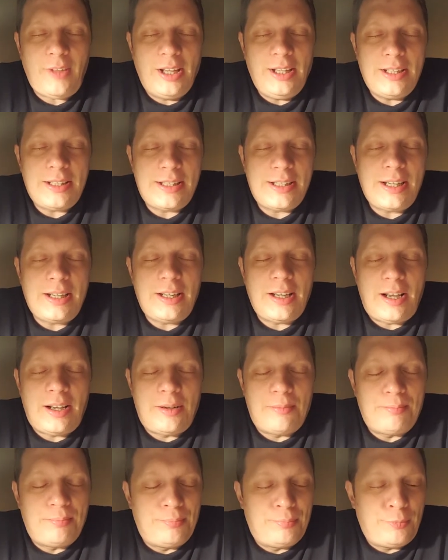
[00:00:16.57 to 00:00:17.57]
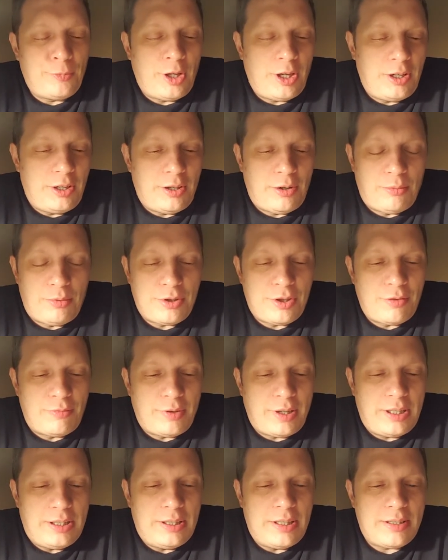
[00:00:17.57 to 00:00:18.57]
you see, um, you, you, know, as you're
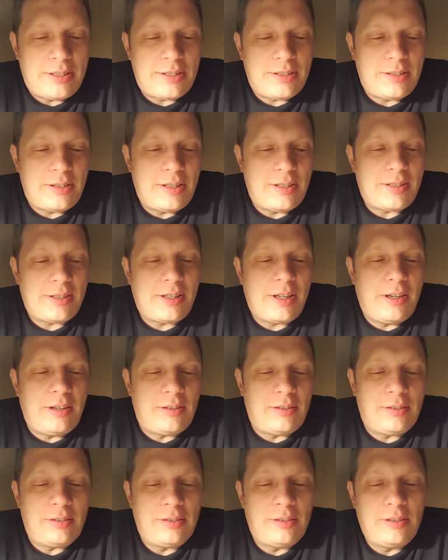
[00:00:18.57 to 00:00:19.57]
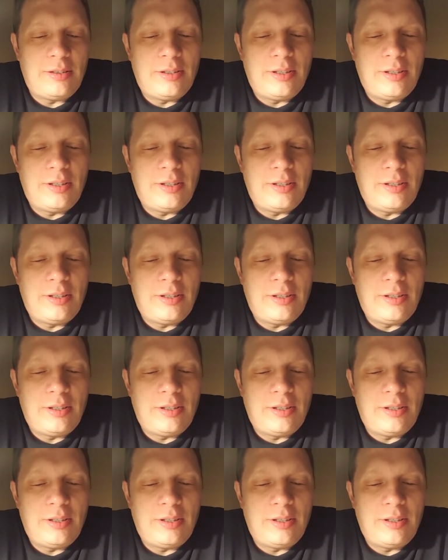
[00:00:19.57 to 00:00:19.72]
reading this this here,